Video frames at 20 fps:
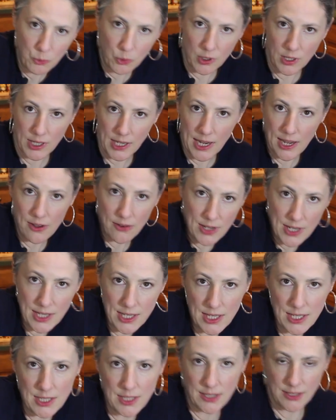workout
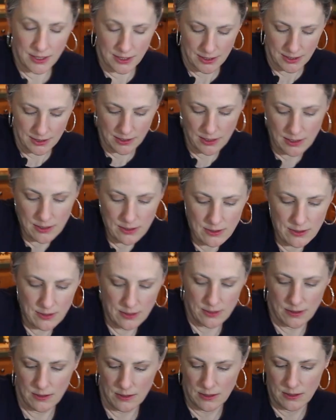in,
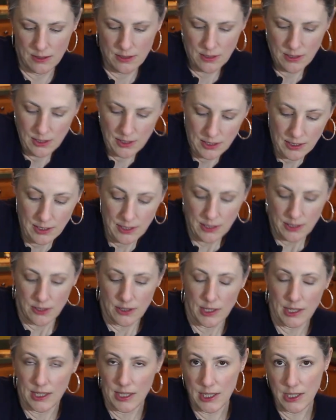because you're
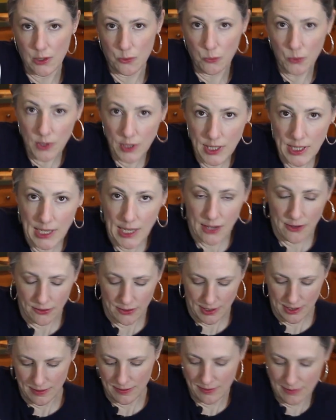going to need a
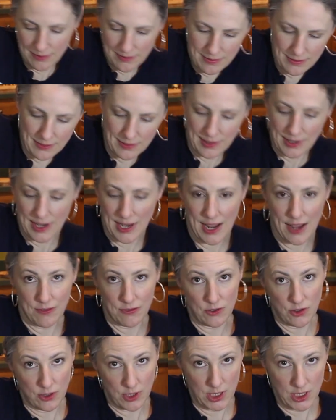workout
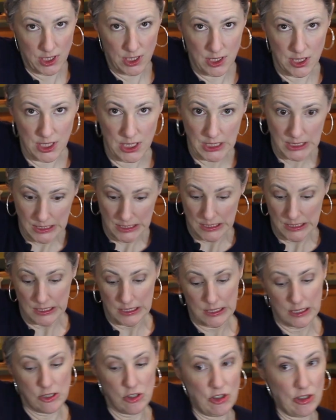after eating
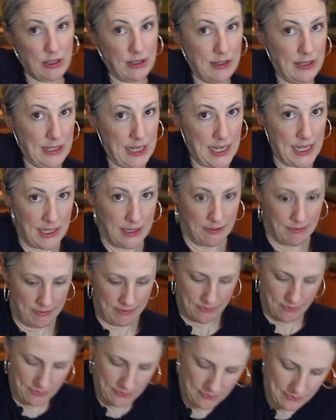these, just saying.
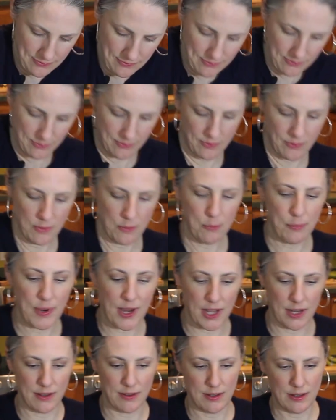
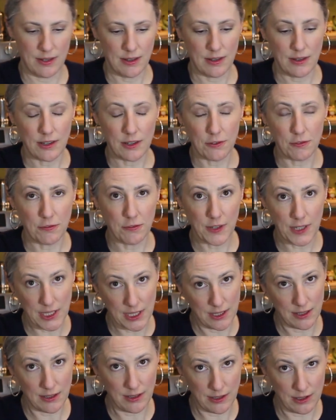But they're
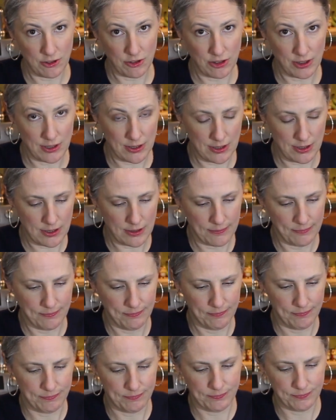freaking delicious.
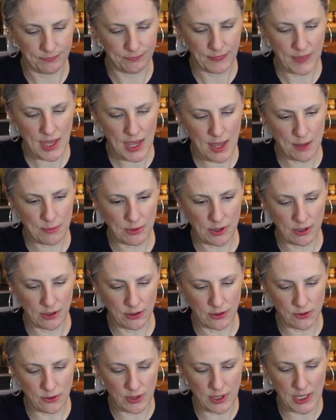
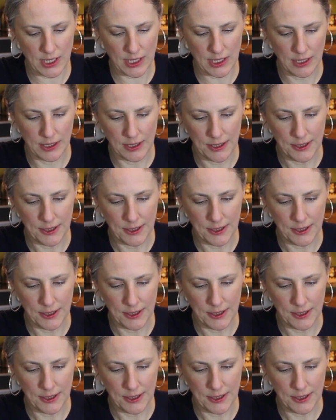Absolutely.